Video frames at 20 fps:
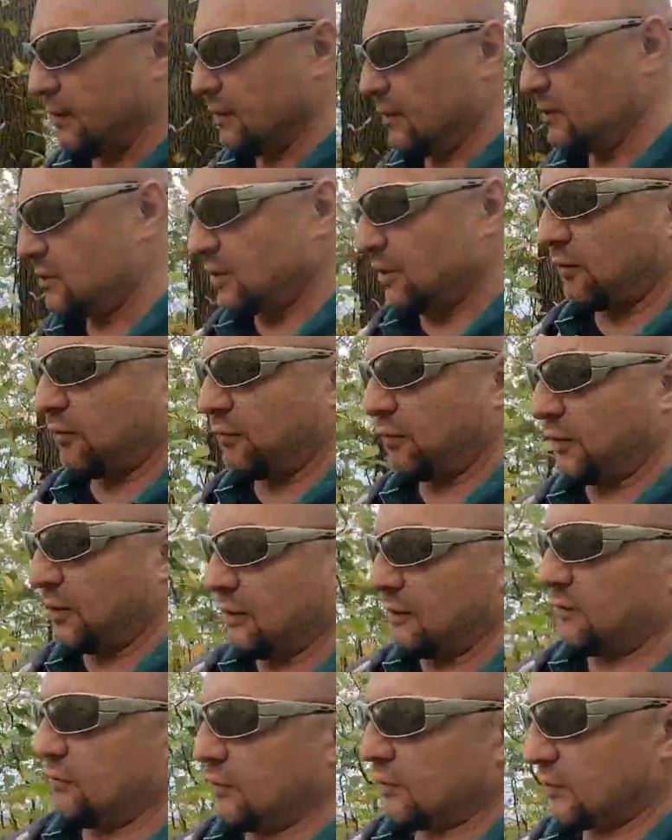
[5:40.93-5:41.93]

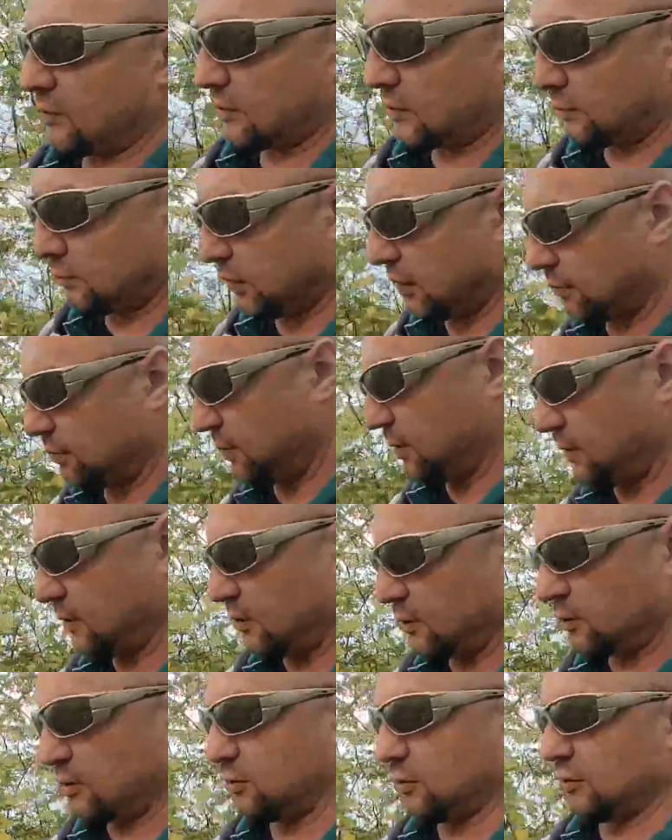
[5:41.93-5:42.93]
Self-forgiveness might be an
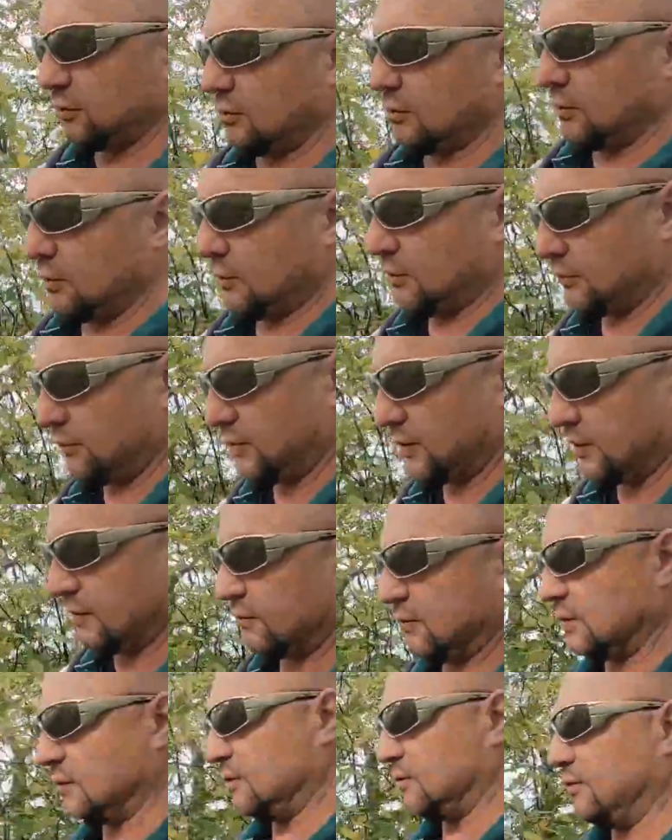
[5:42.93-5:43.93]
issue.
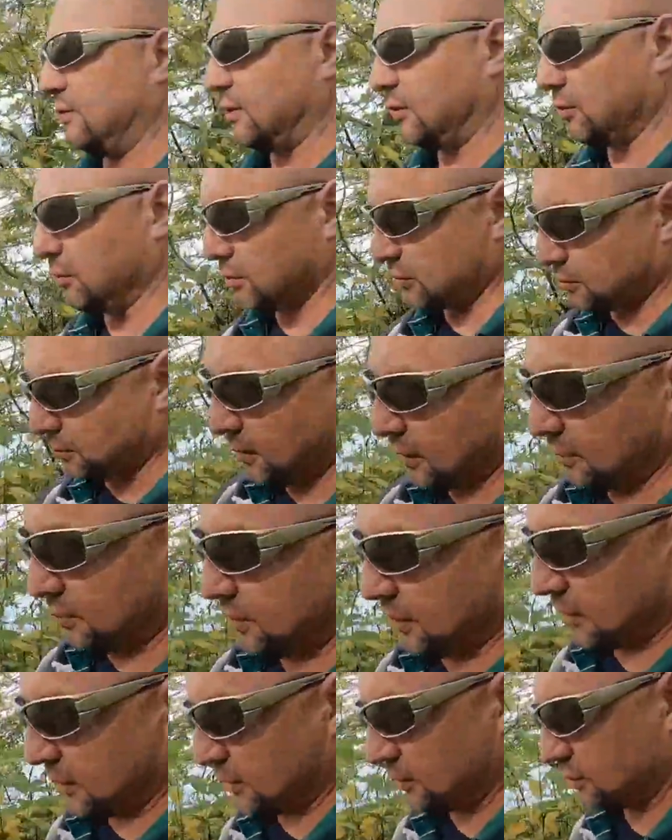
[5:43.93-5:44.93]
Forgiveness of others might
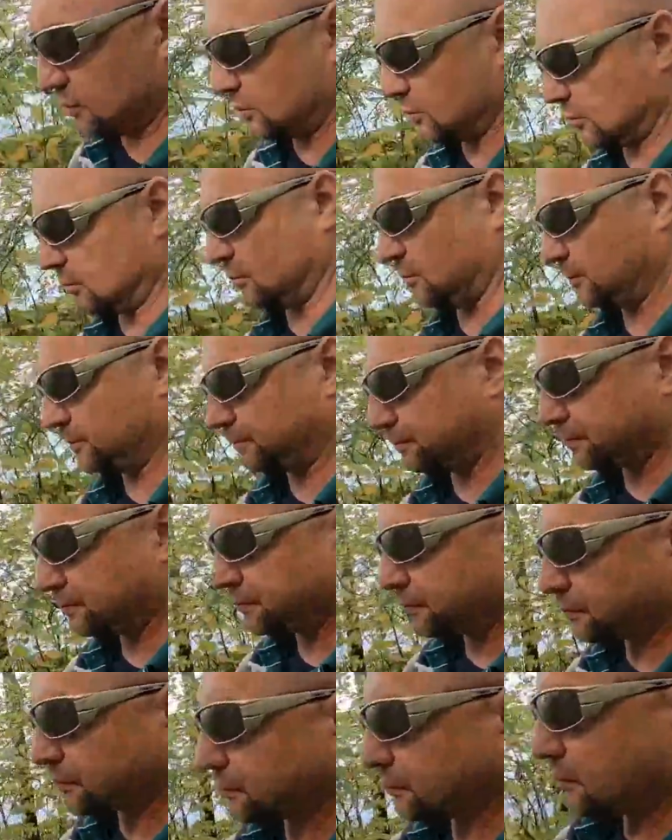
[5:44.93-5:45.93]
be an issue.
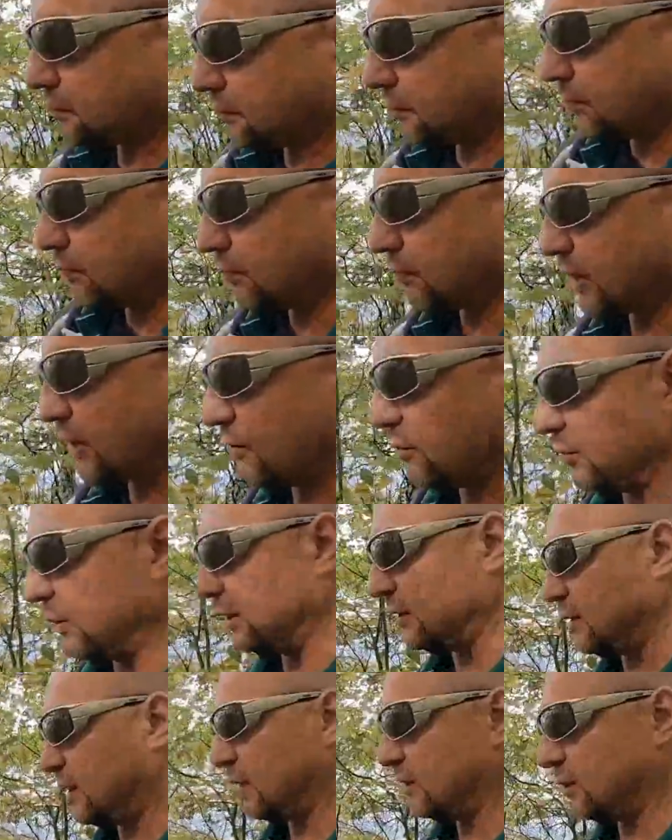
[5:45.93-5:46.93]
If
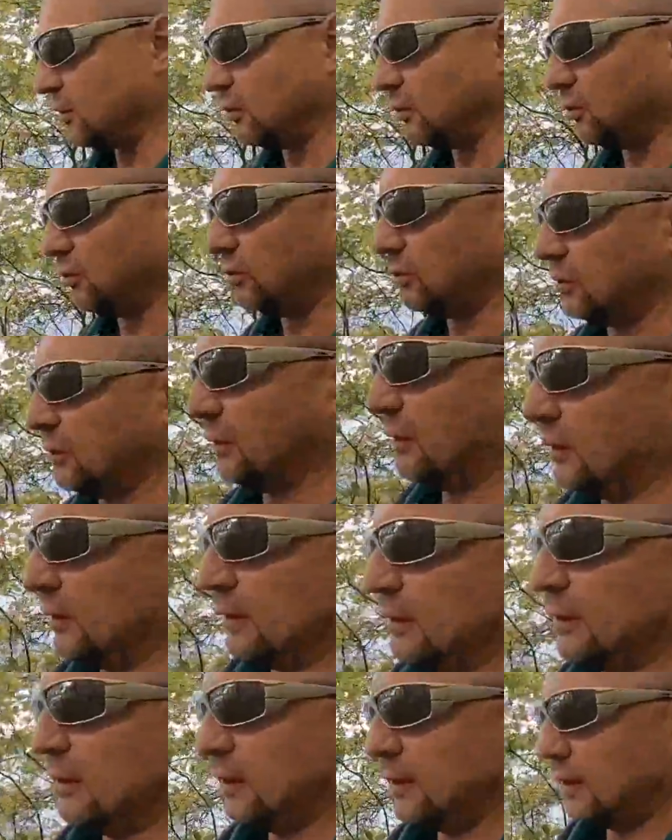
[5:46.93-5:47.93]
we tend to hold
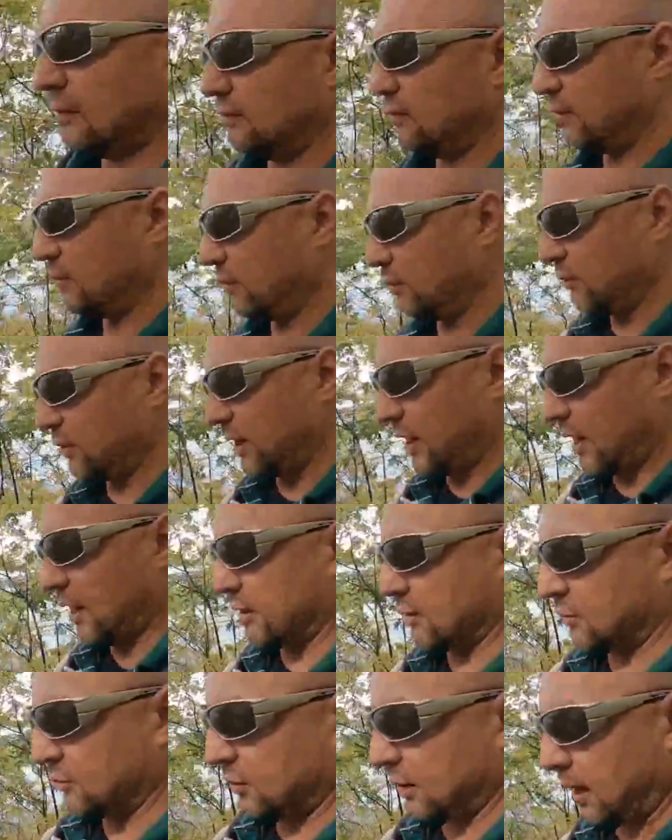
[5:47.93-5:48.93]
a very
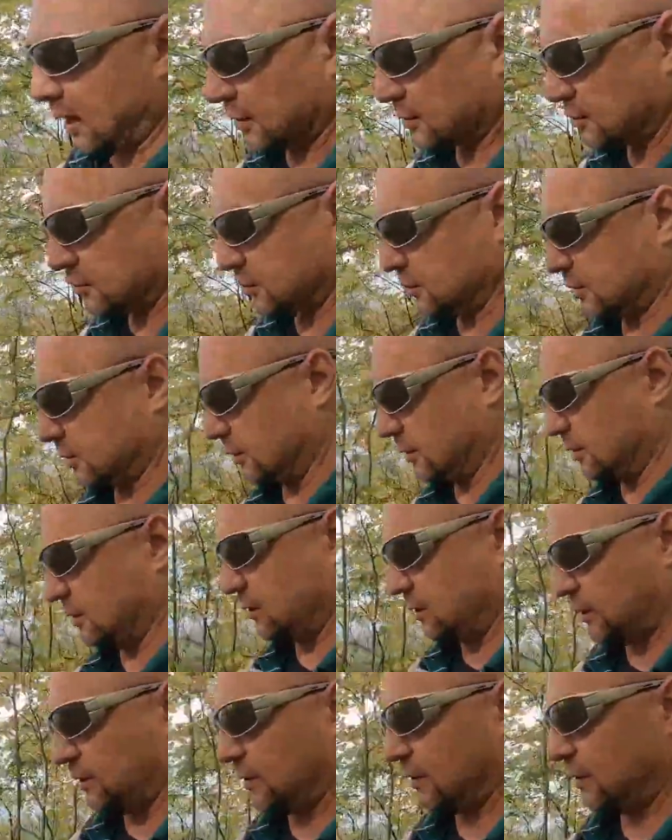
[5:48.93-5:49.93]
reactory
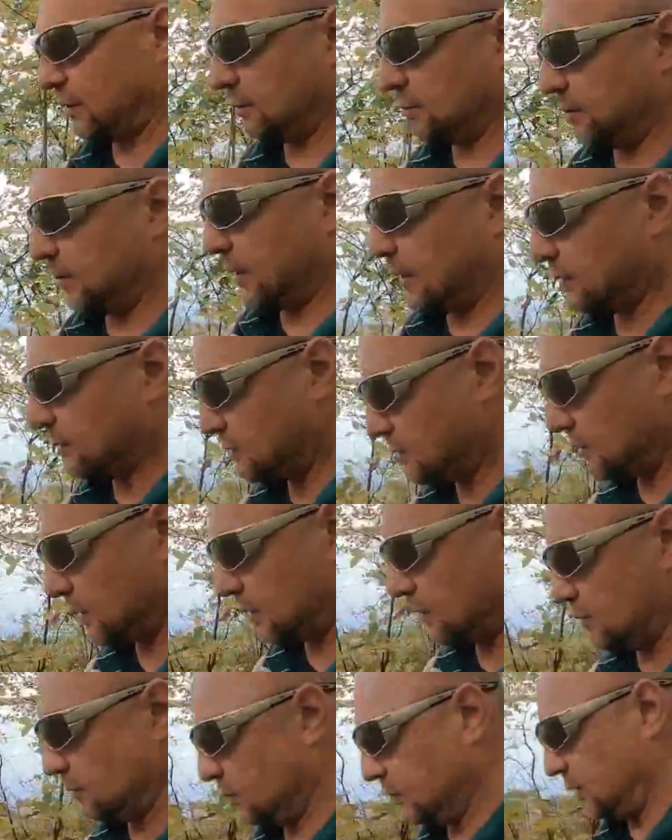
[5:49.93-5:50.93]

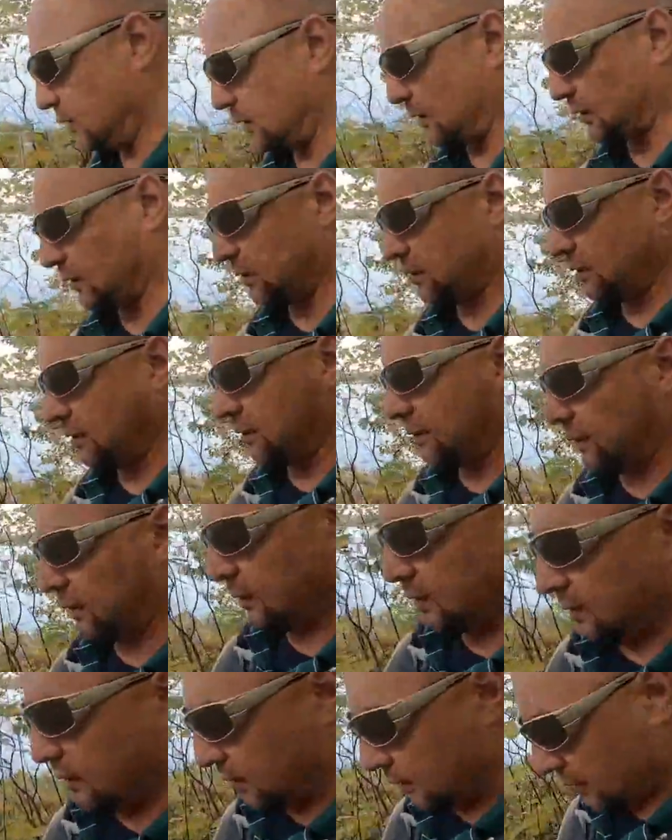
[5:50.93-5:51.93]
mindset, meaning,
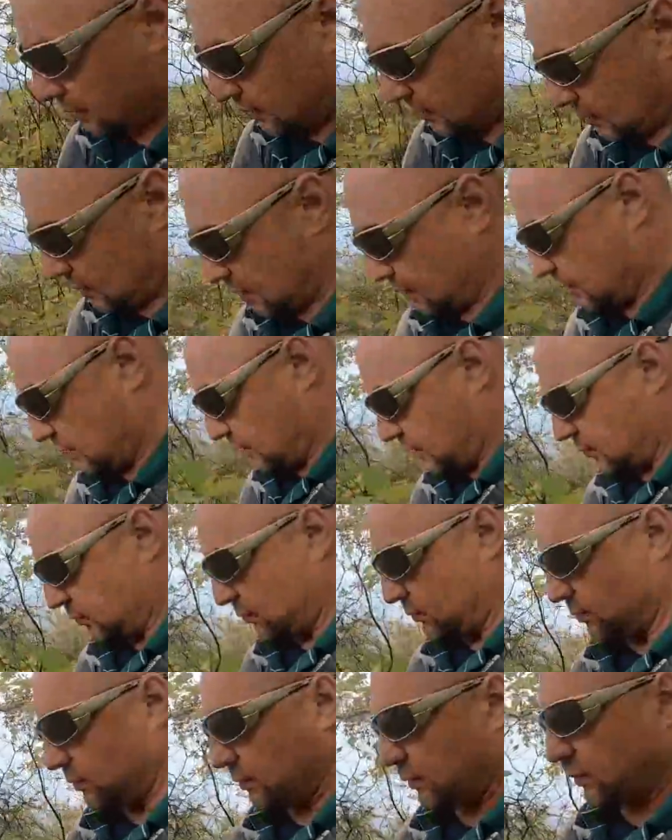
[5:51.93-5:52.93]
the
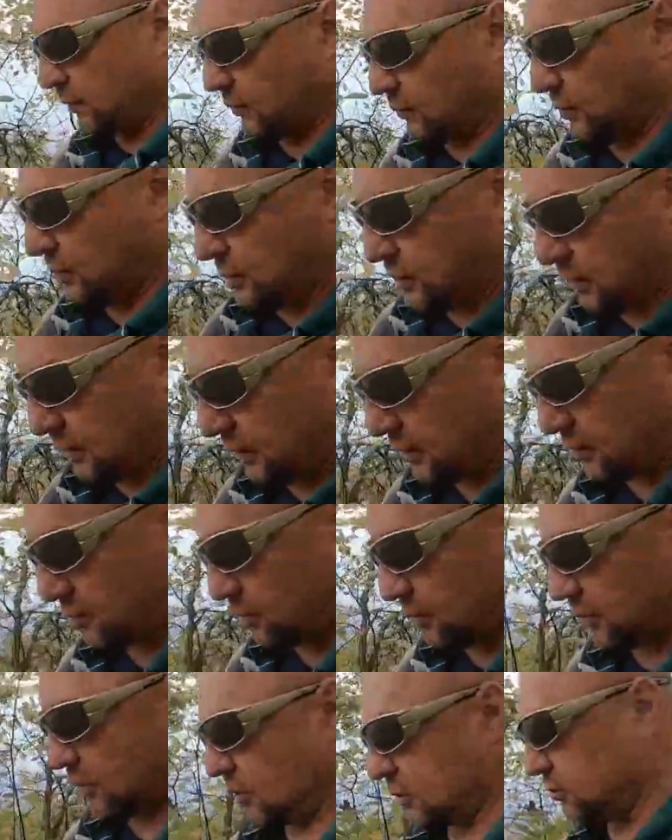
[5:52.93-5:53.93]
littlest things
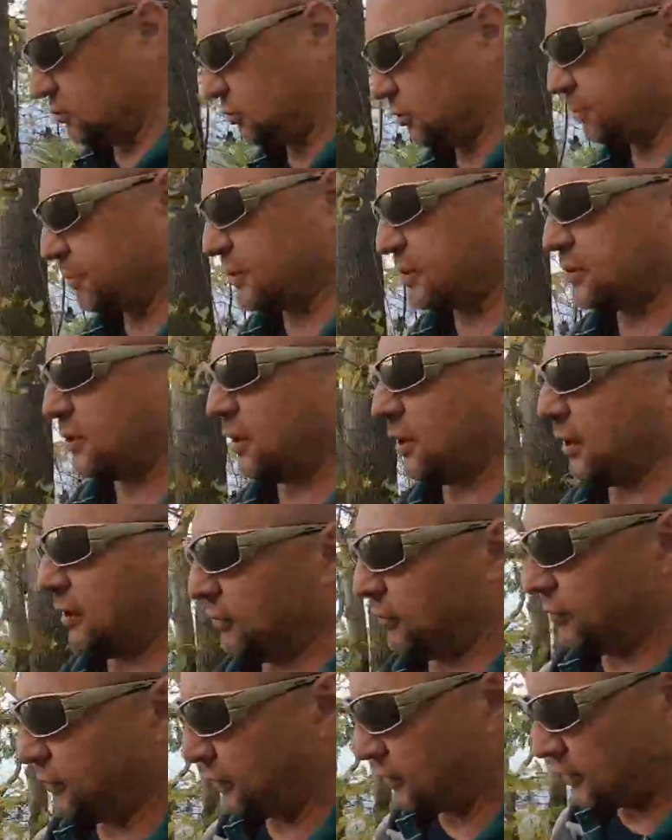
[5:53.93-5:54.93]
will trip us
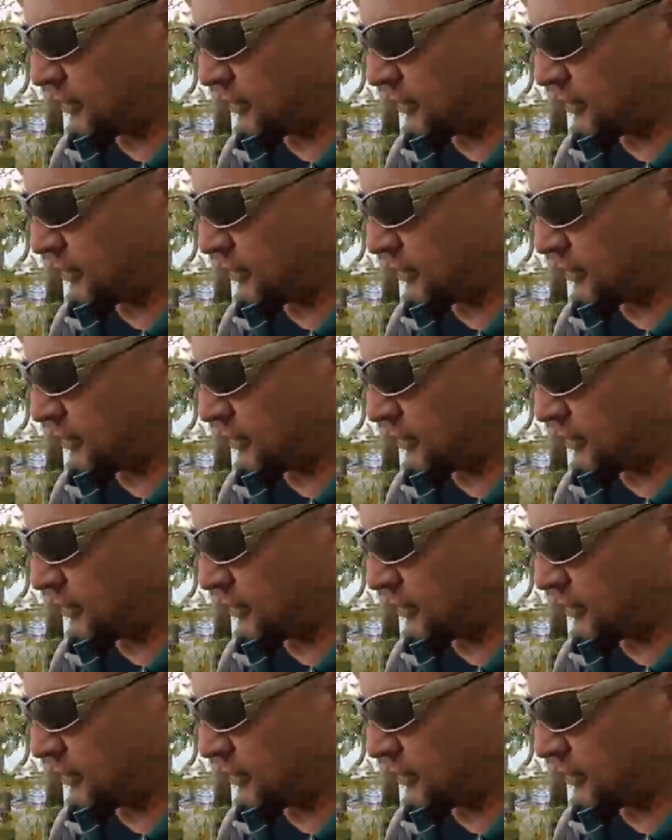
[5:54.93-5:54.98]
off,